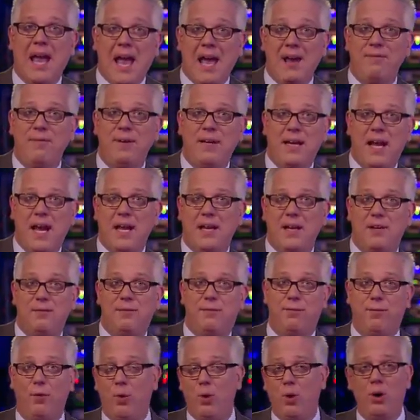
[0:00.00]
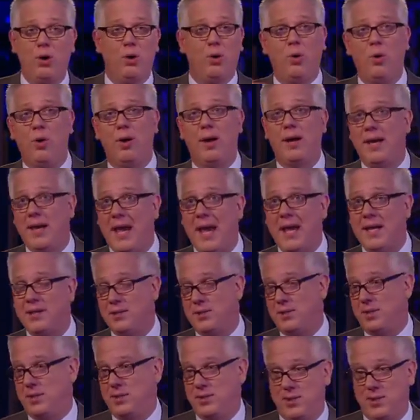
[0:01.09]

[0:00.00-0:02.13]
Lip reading: advocated for or against,